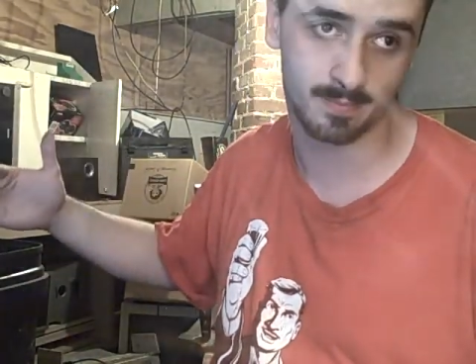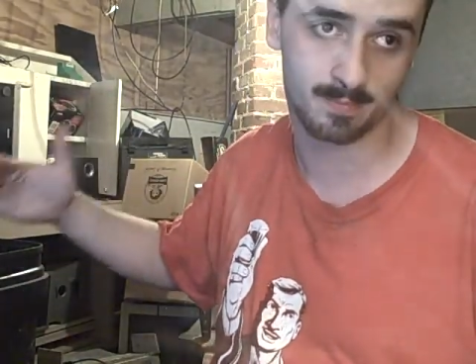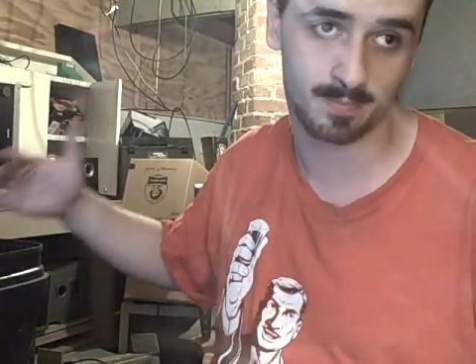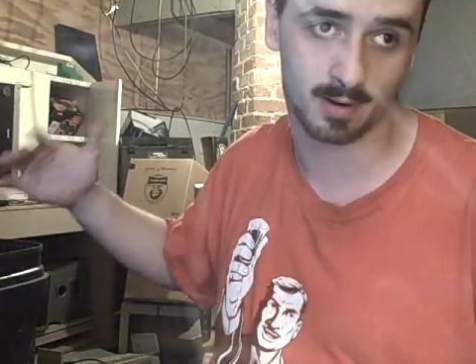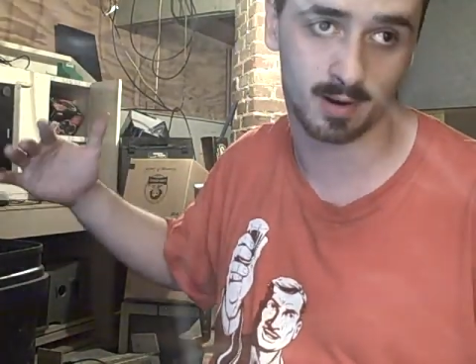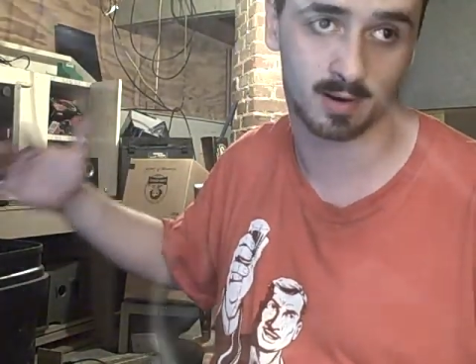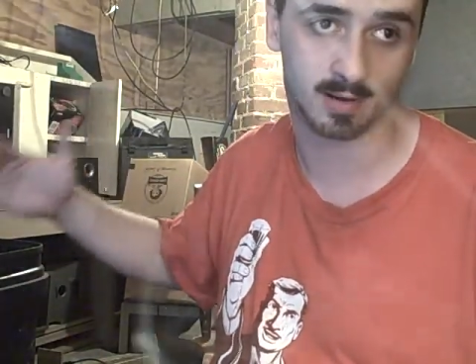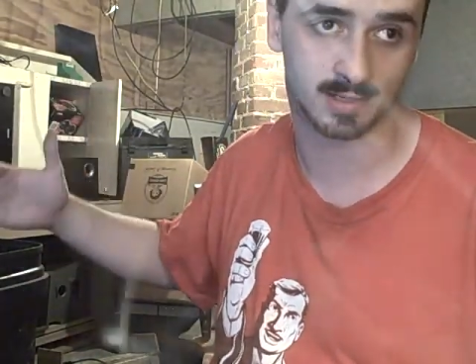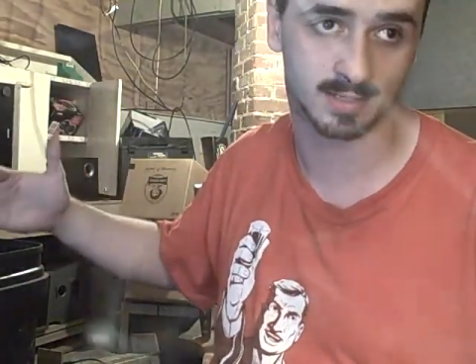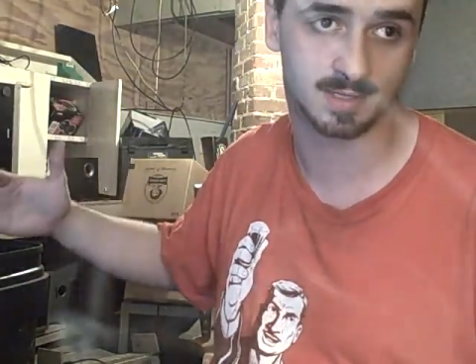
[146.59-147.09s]

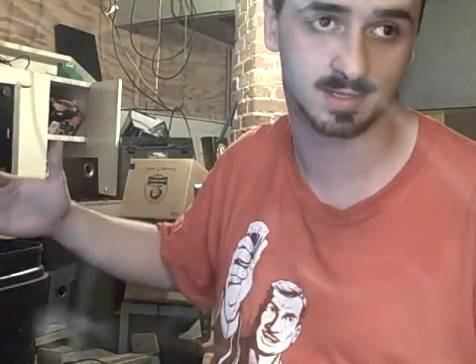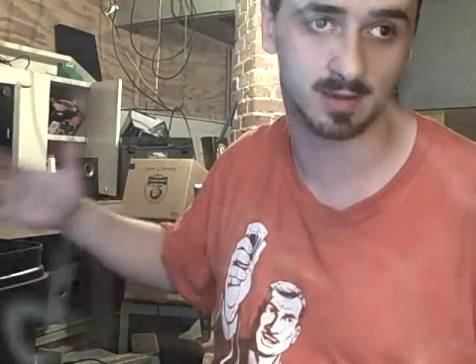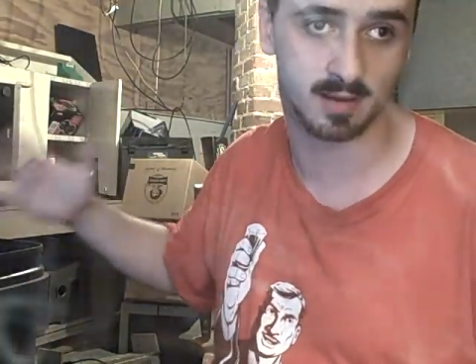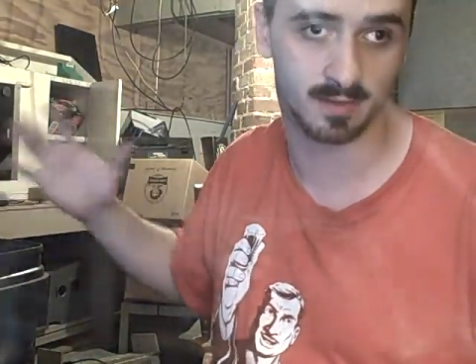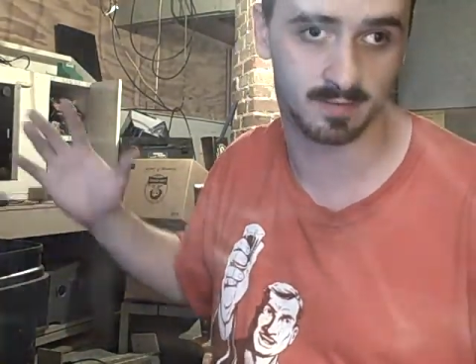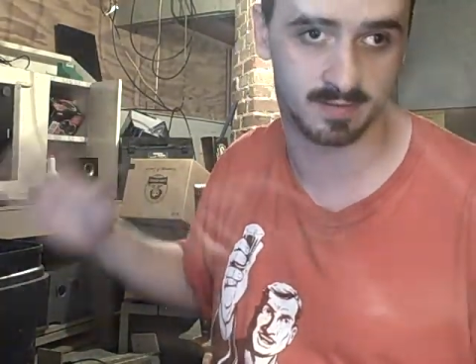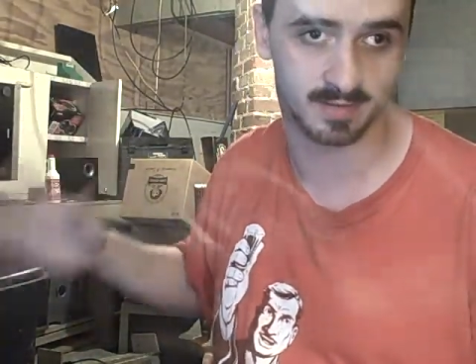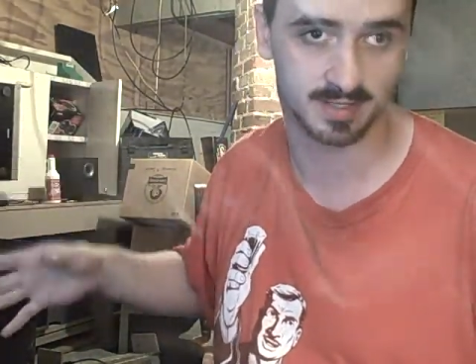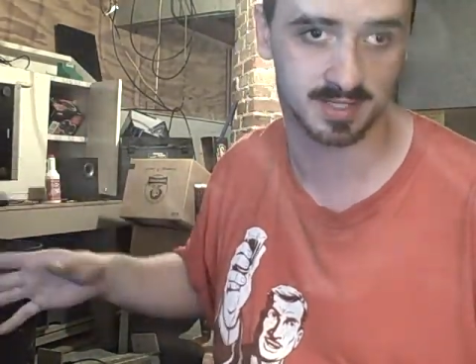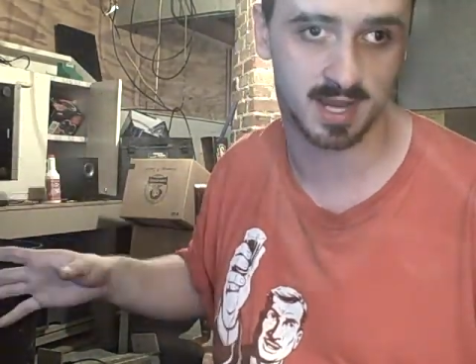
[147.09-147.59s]
parts
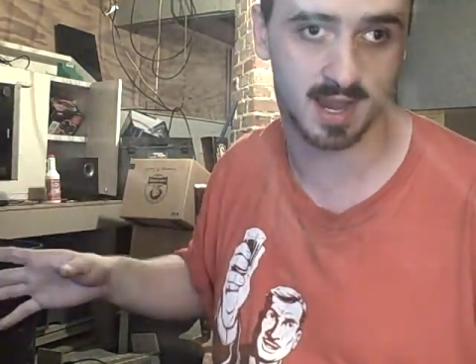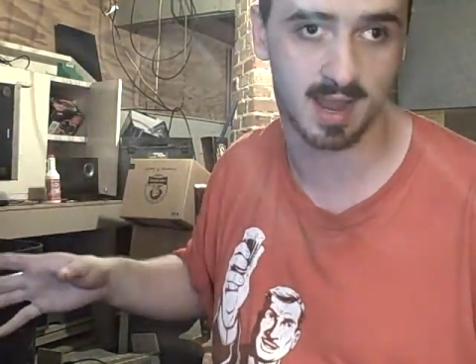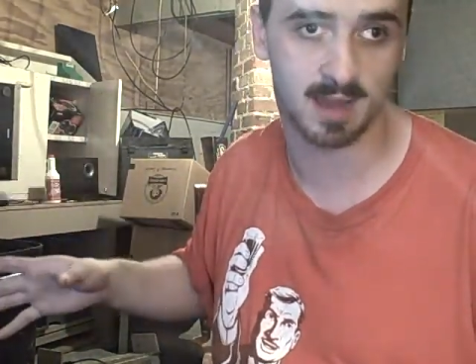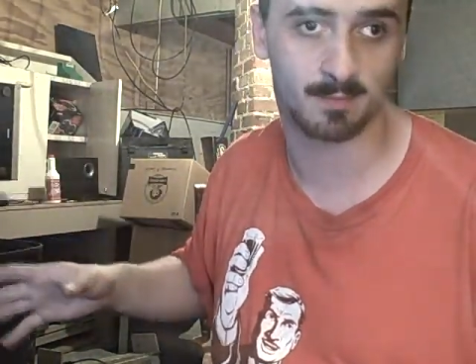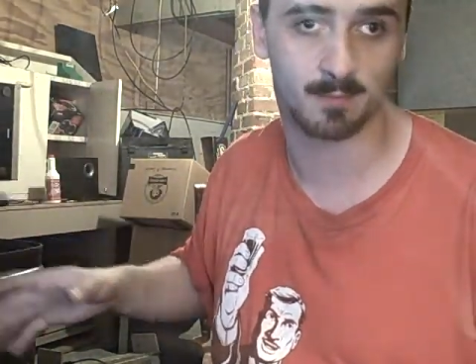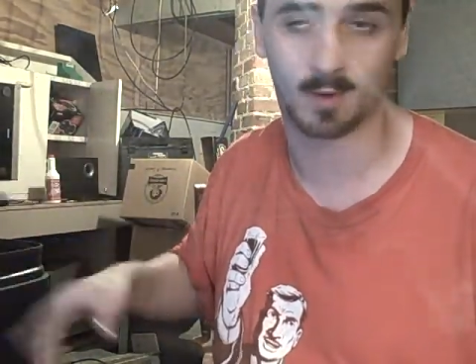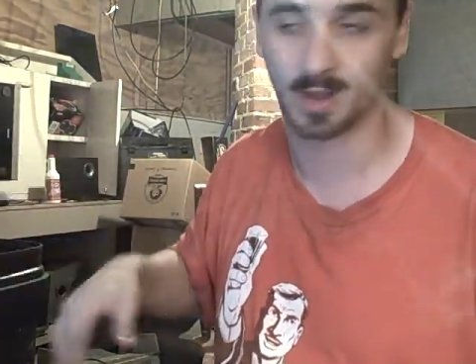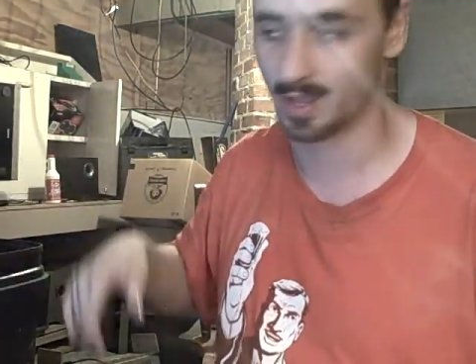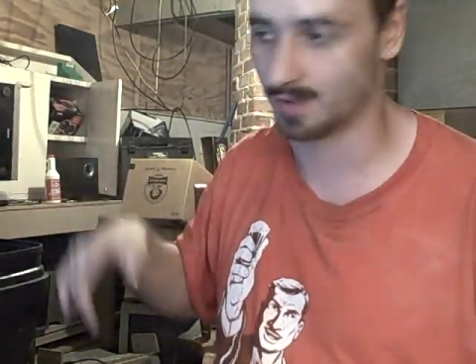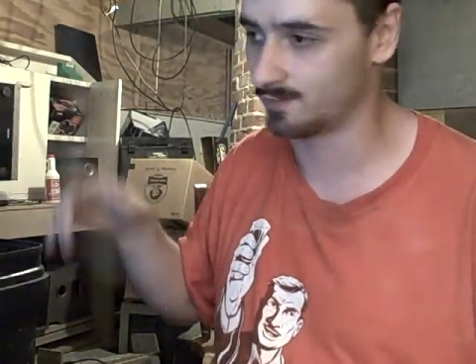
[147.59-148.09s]
of the
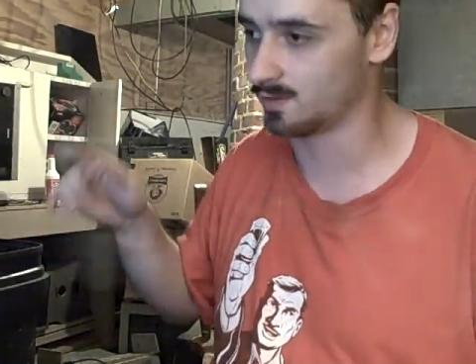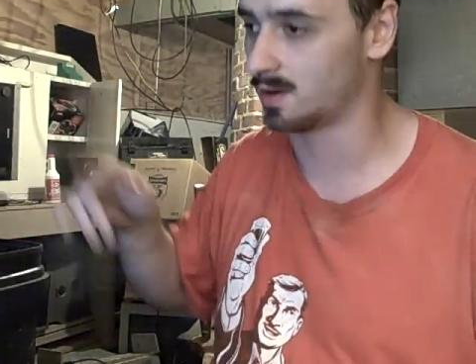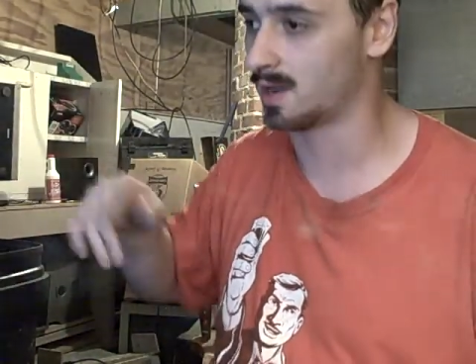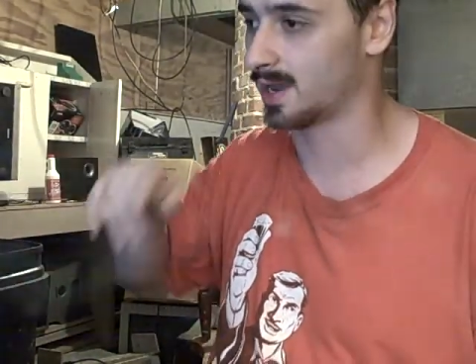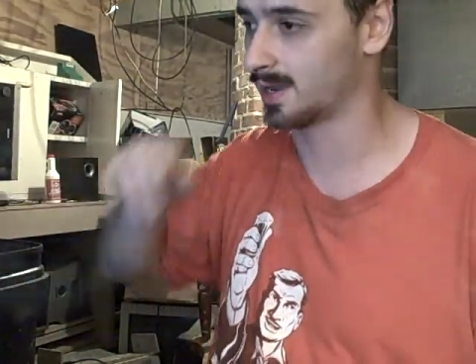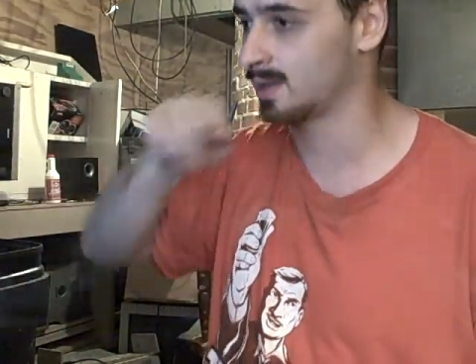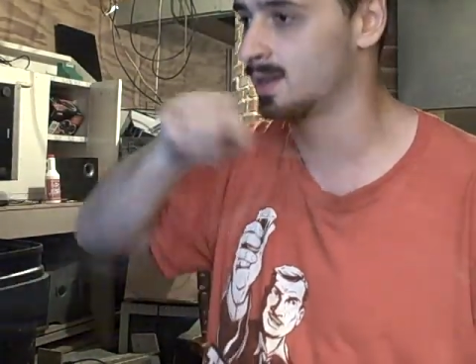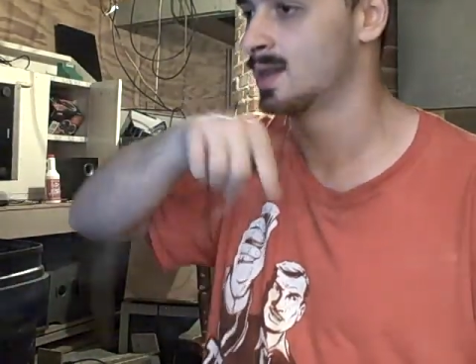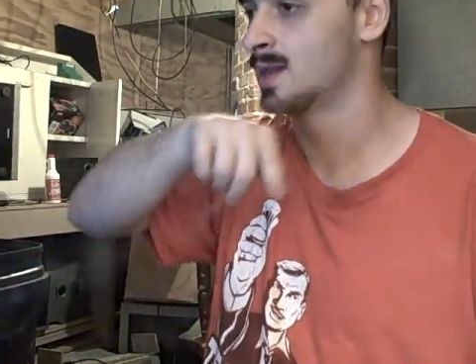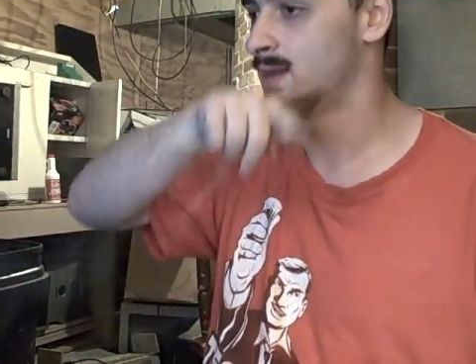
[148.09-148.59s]
sine wave.
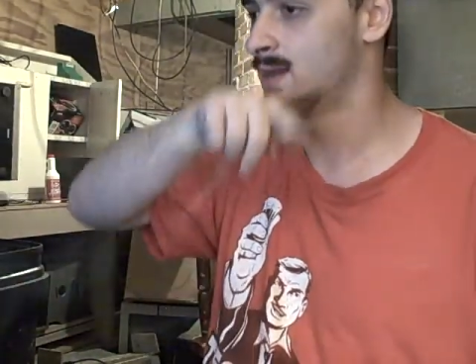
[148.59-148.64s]
Like